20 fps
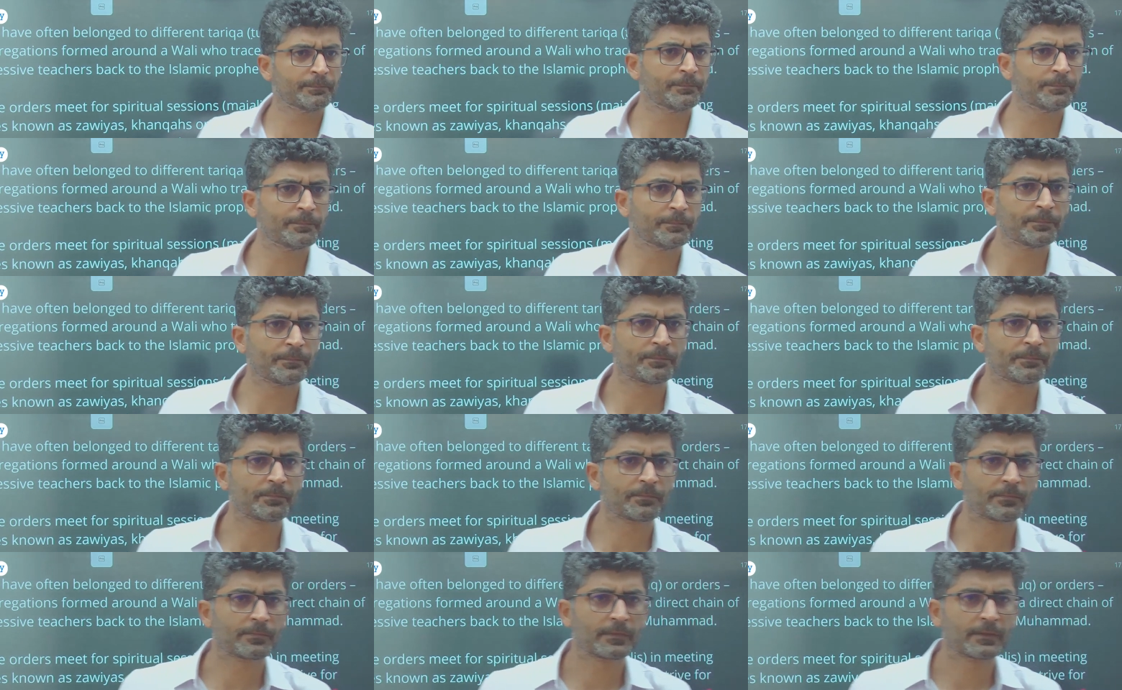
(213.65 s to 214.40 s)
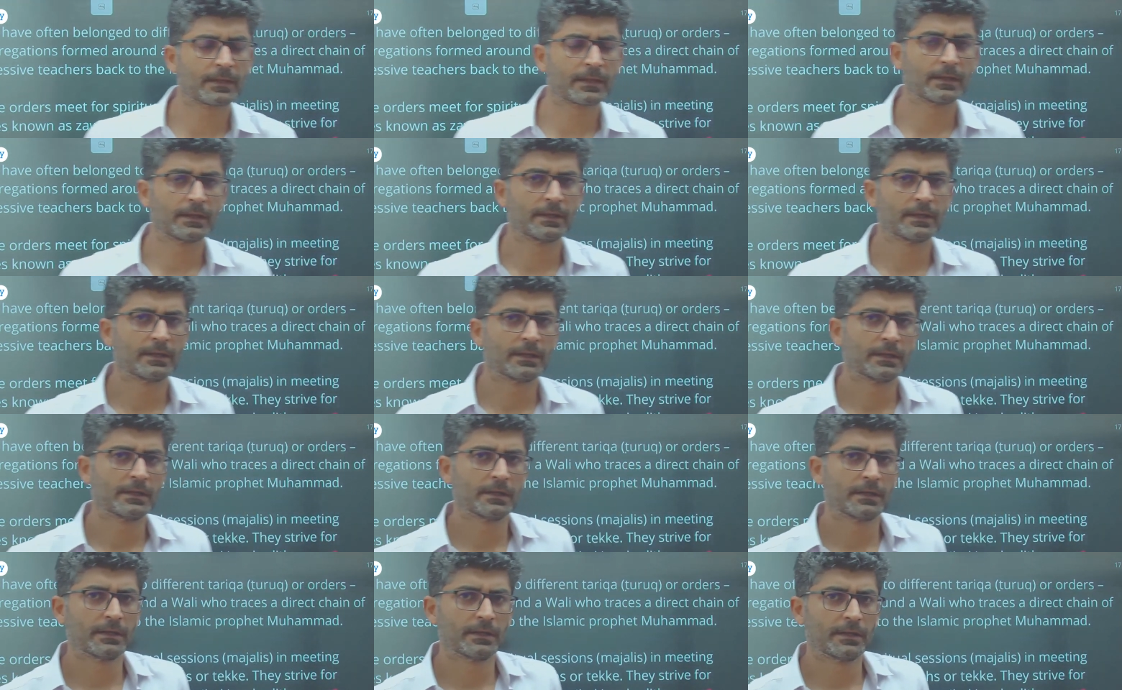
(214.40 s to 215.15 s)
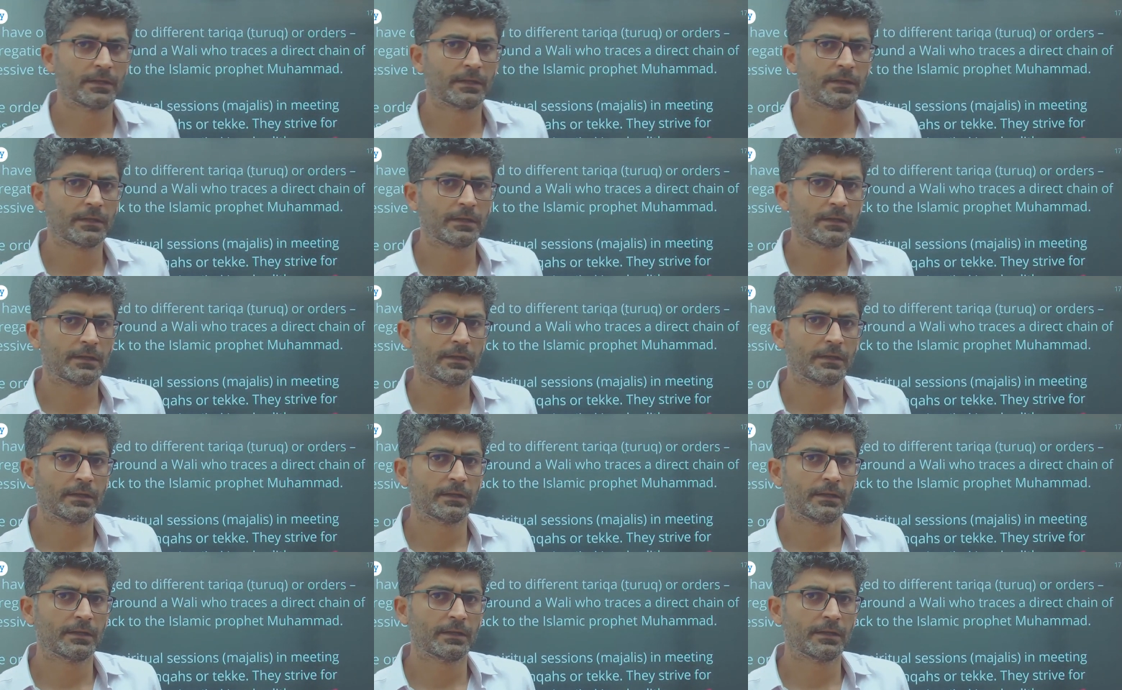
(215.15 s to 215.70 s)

[no speech]